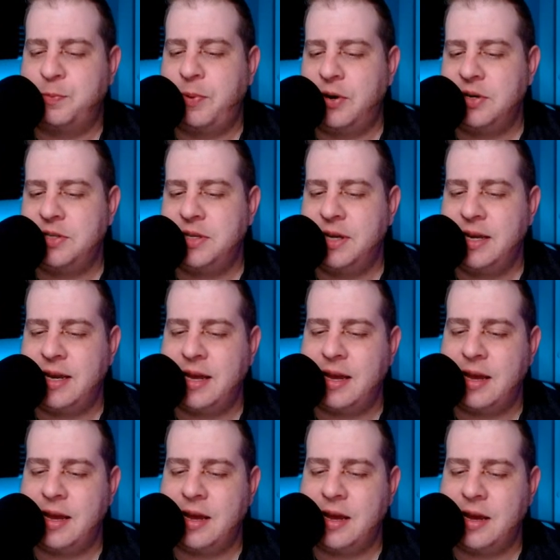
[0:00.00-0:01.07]
Barza
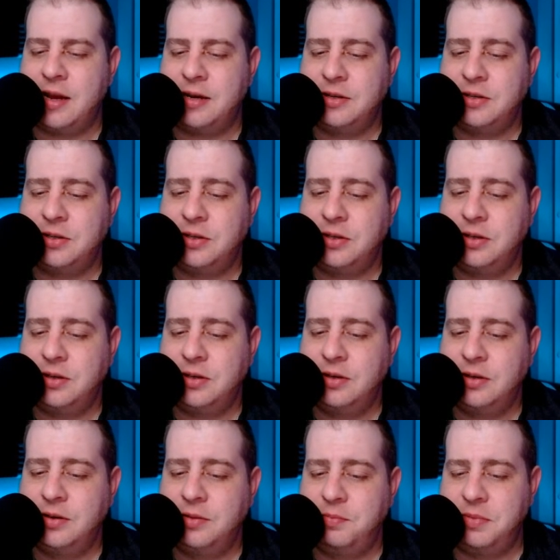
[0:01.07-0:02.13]
and
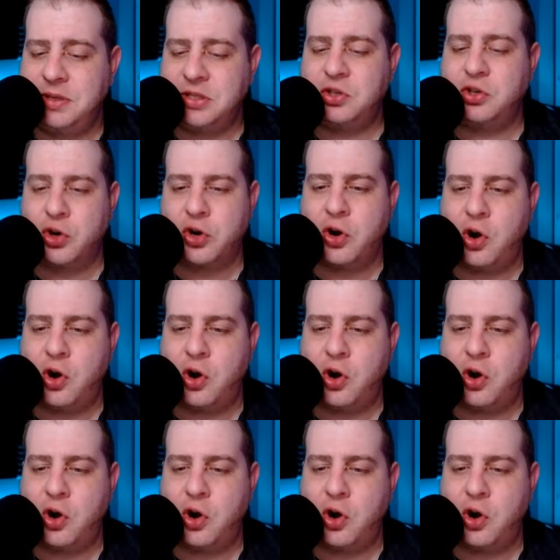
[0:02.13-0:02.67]
Mr.